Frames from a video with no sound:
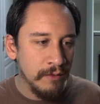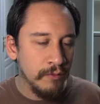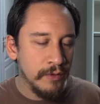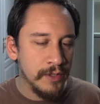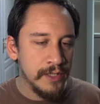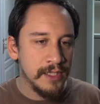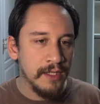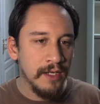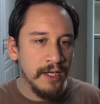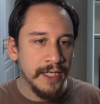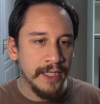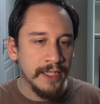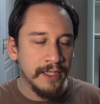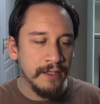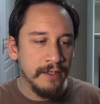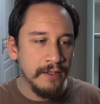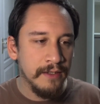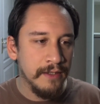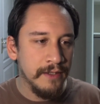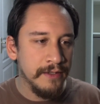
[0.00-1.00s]
It was like
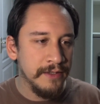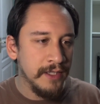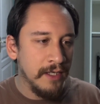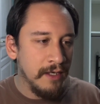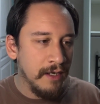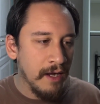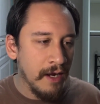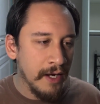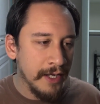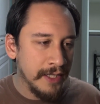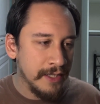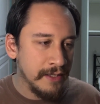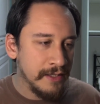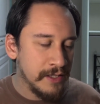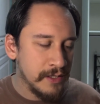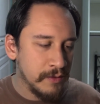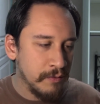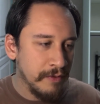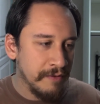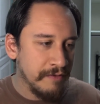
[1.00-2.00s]
an
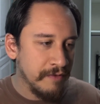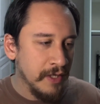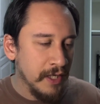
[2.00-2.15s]
alliance